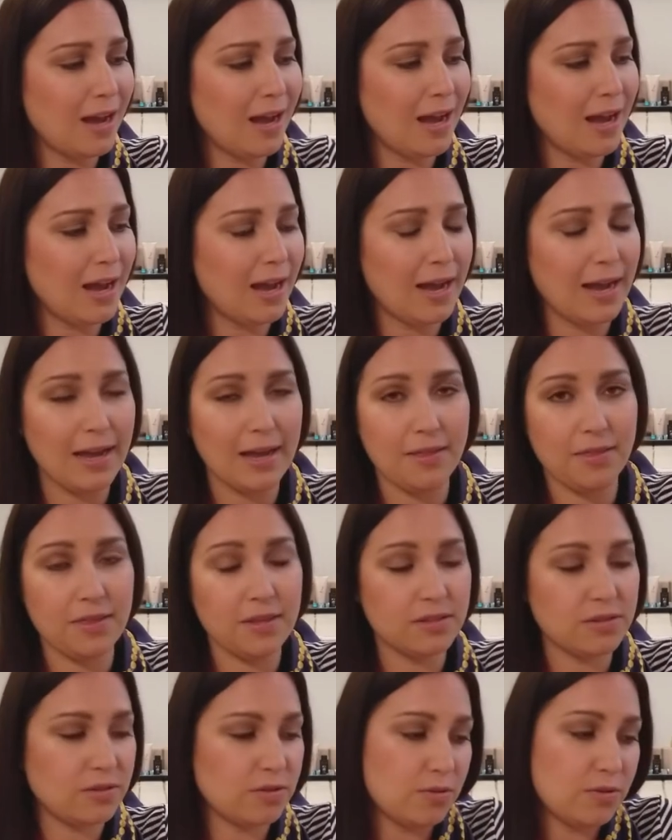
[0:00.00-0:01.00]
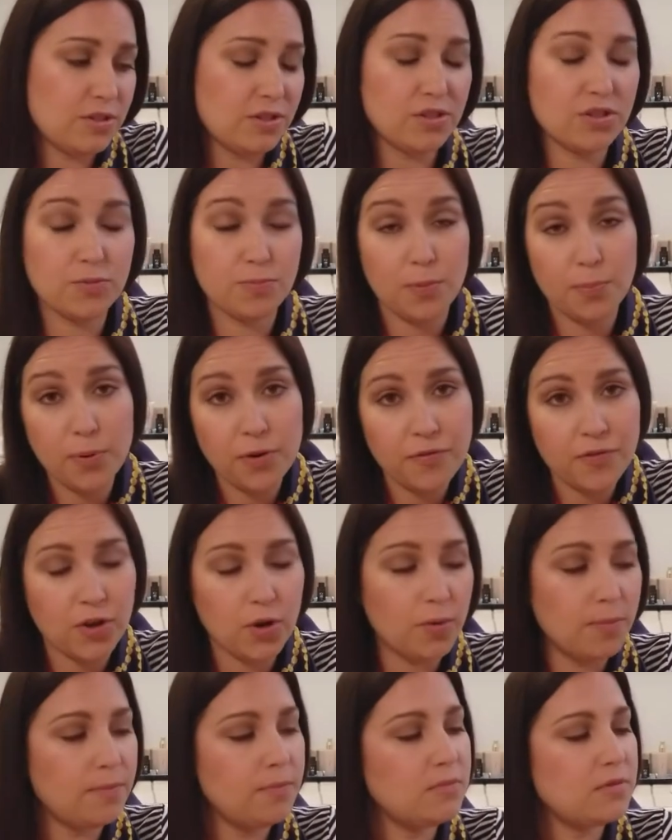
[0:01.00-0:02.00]
I, this, so this is
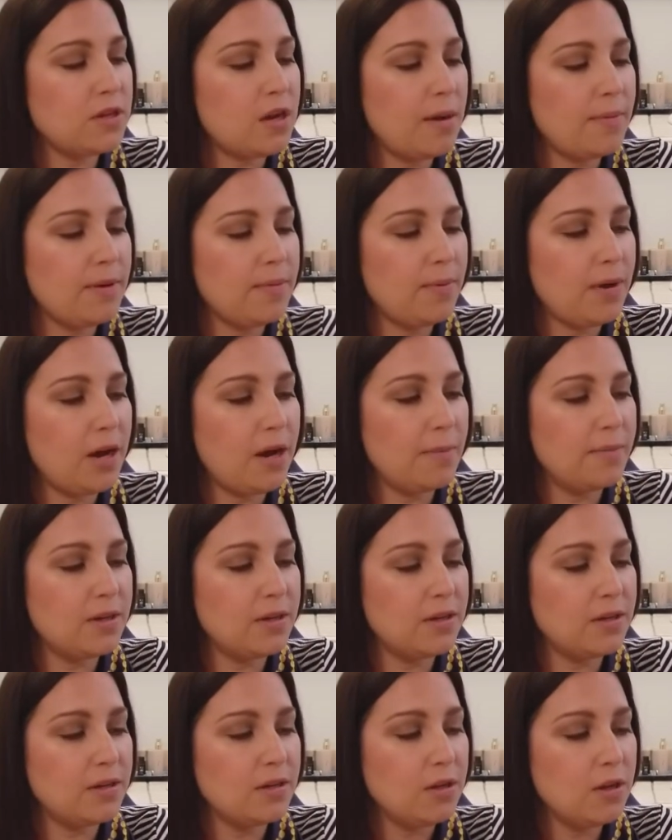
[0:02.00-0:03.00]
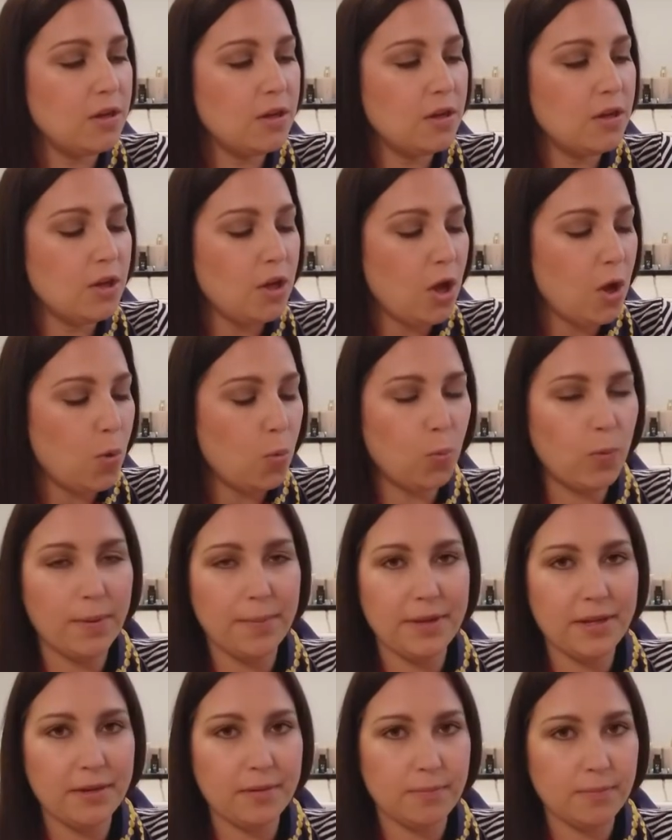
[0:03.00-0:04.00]
perfume, Tommy Bahama
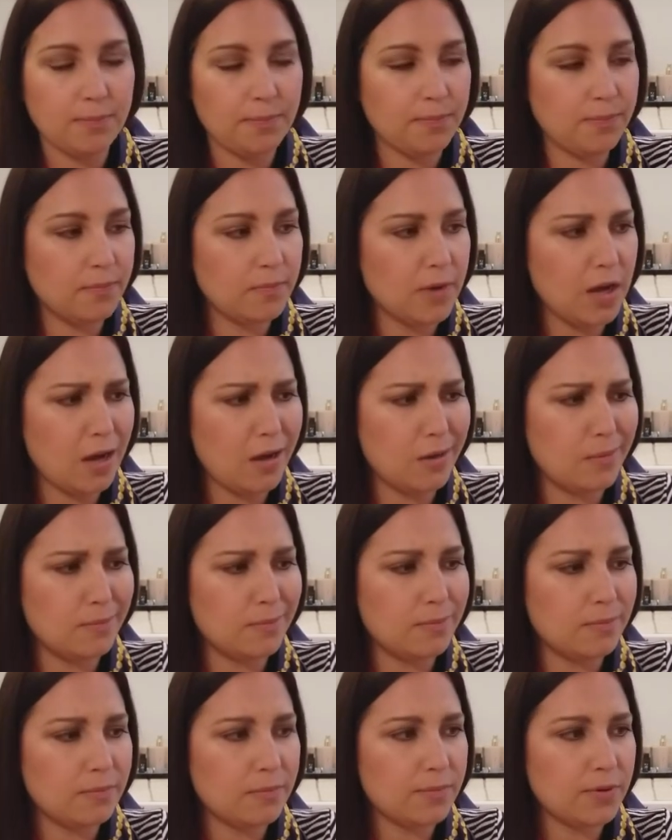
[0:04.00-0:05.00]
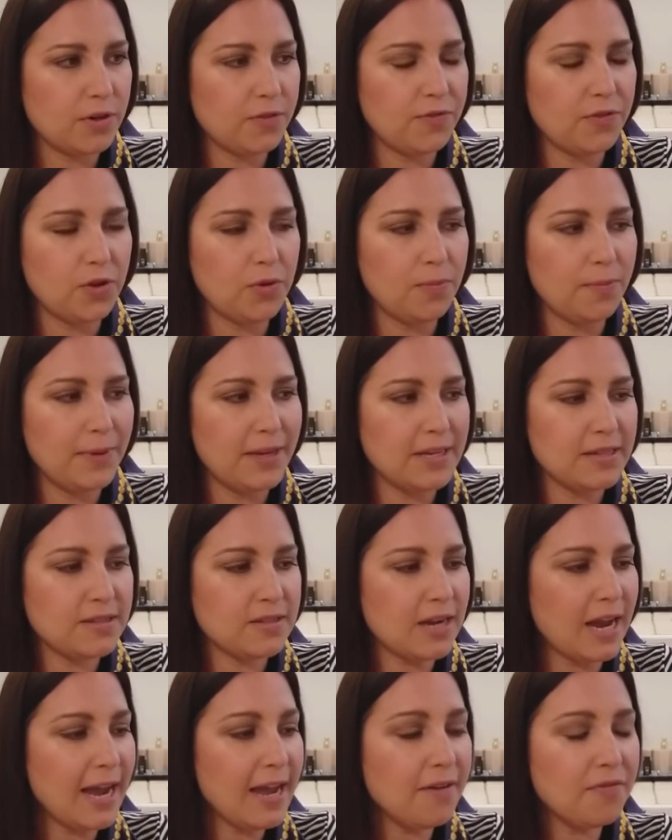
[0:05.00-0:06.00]
women um, perfume
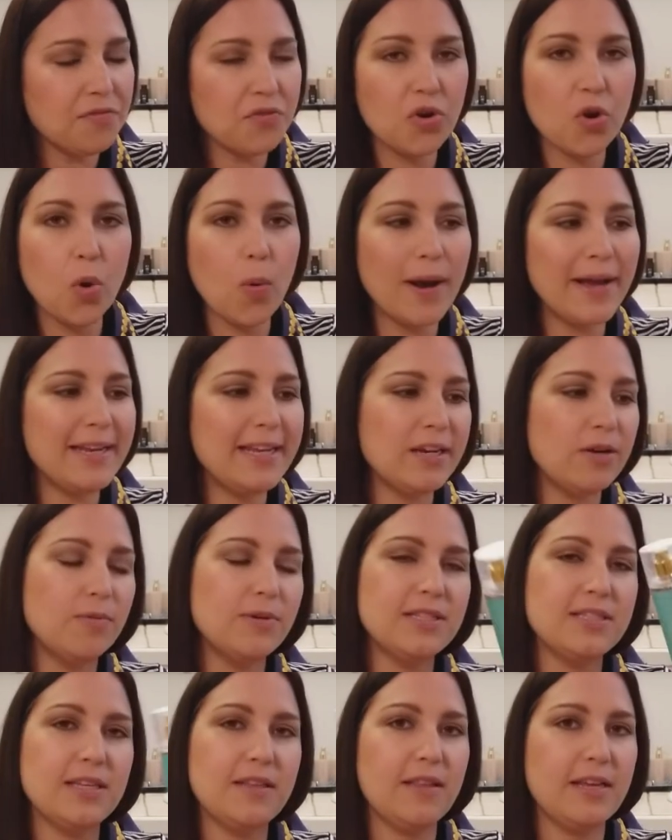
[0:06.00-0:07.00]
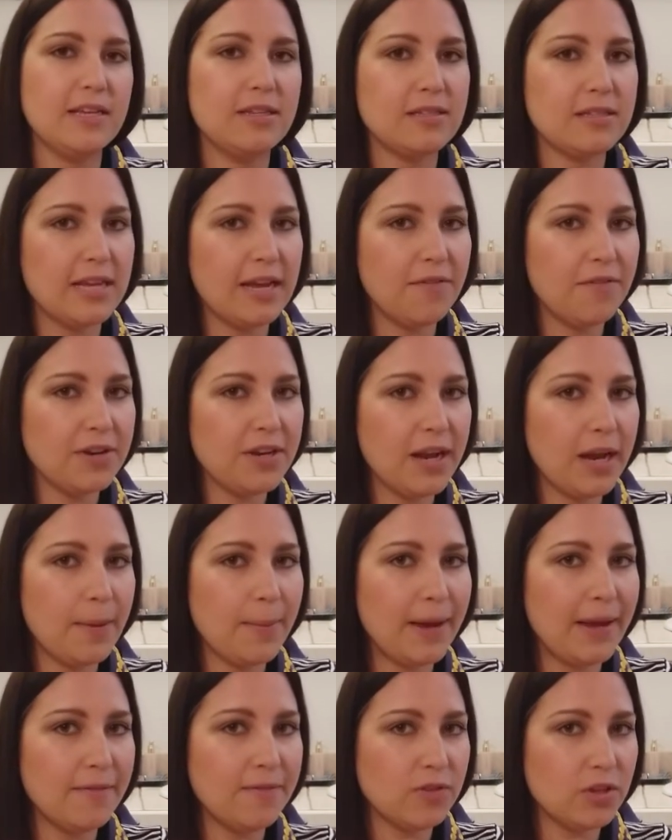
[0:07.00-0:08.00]
mist. I have no idea what's in this. Every time
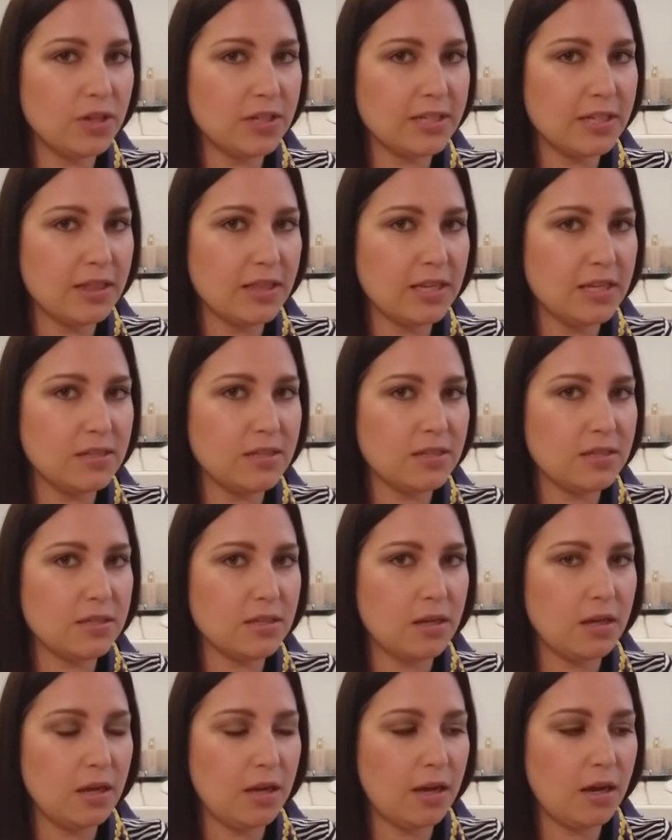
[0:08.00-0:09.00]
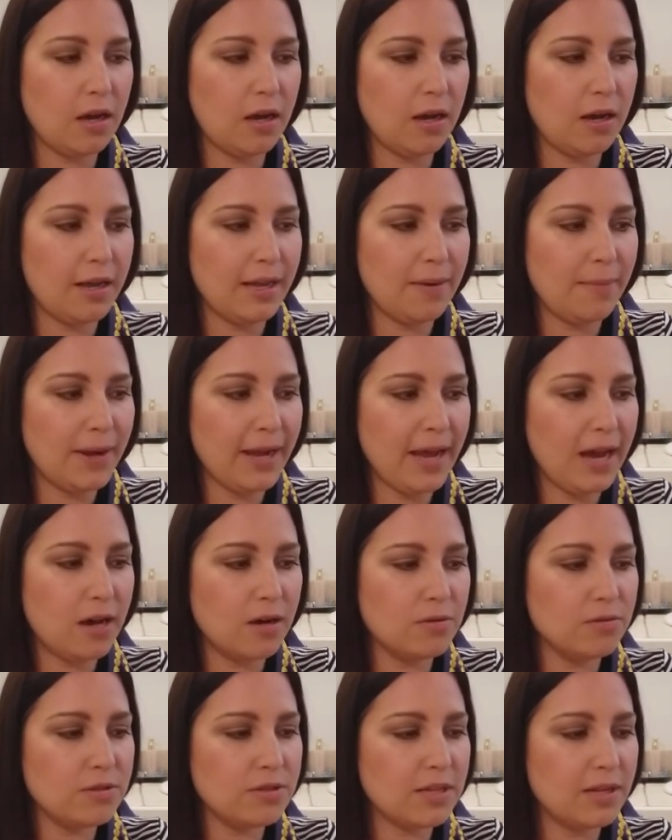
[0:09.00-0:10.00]
I've looked at this uh, in my
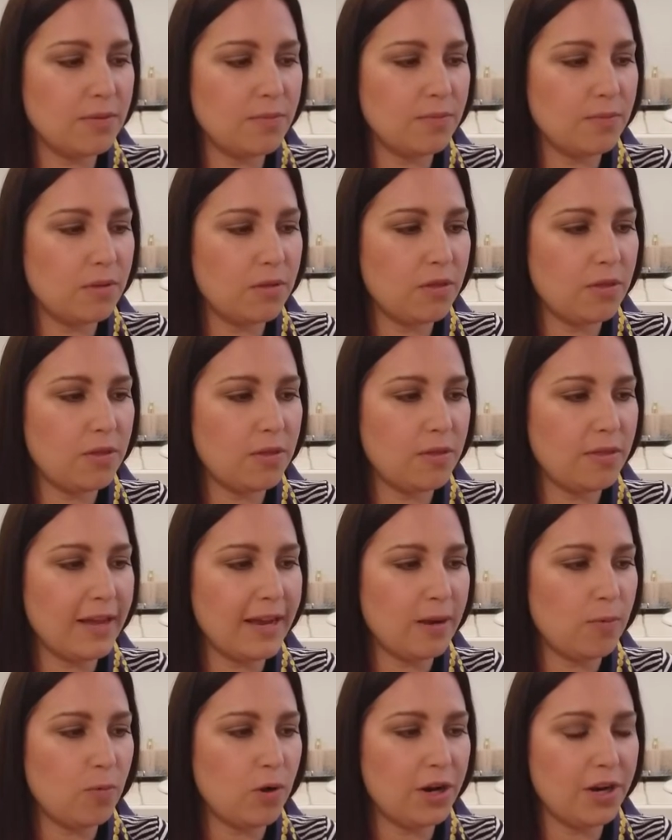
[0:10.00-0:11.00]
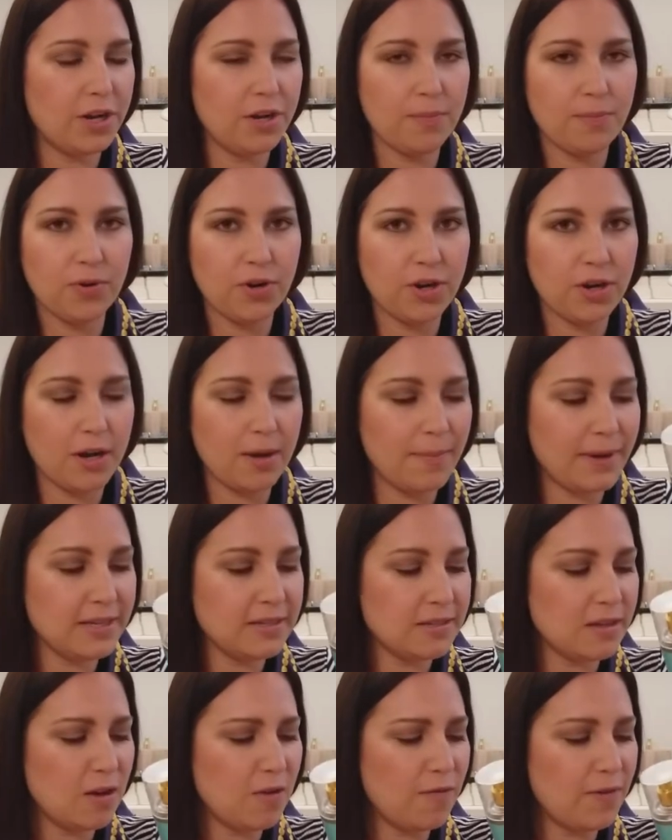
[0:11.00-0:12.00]
house and like wanted to put it on
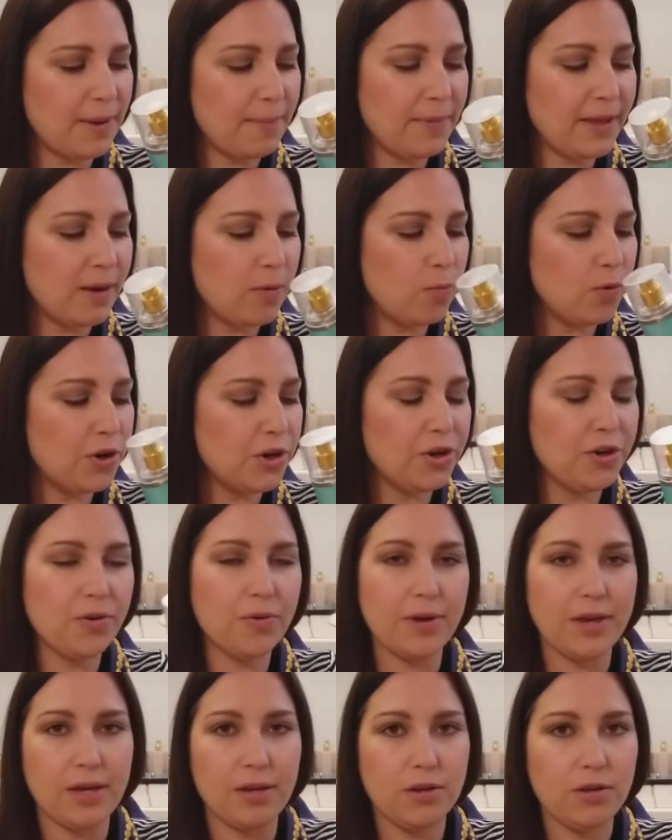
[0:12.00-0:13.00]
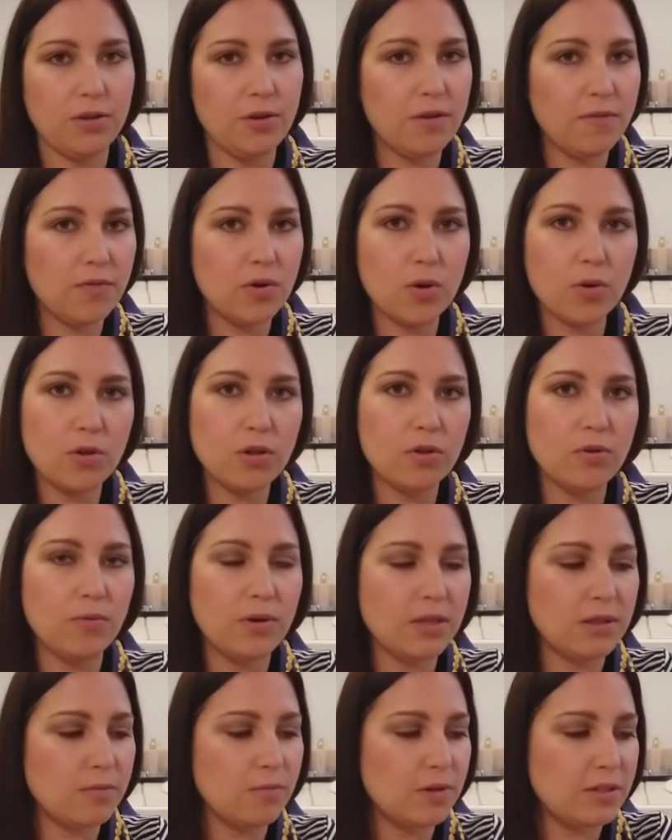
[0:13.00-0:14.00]
myself, I'm like, what are you doing? You have no clue
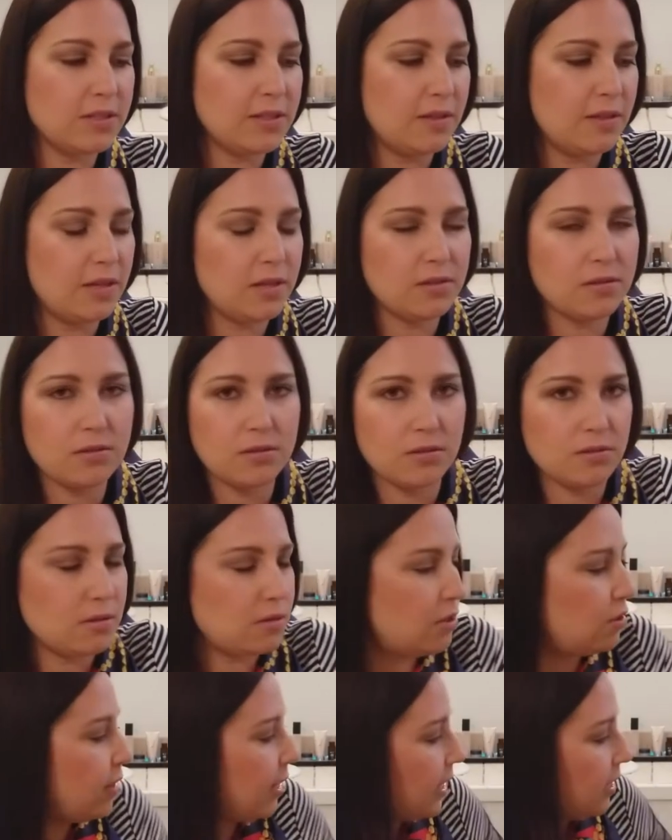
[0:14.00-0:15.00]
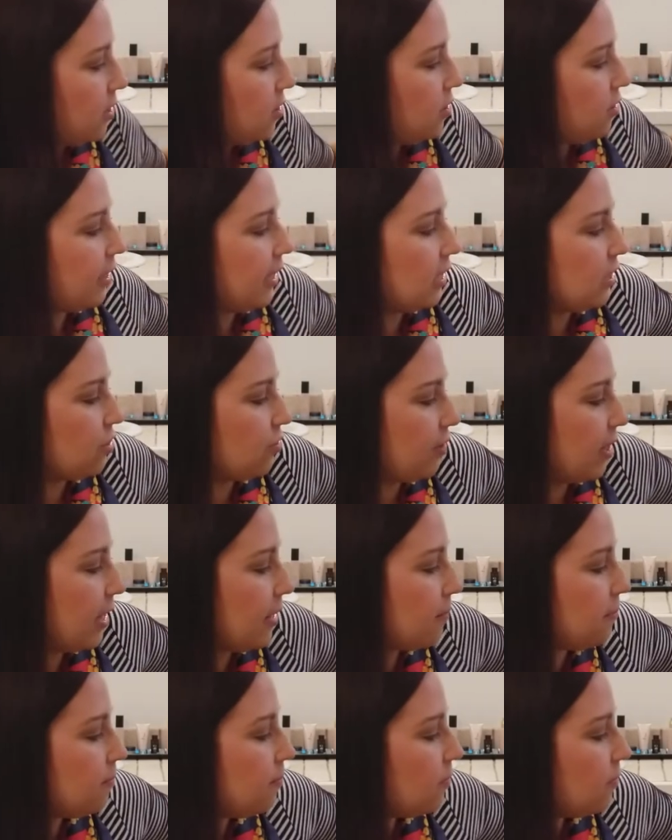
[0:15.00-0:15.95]
what, what's in this. You can't, you can't do that.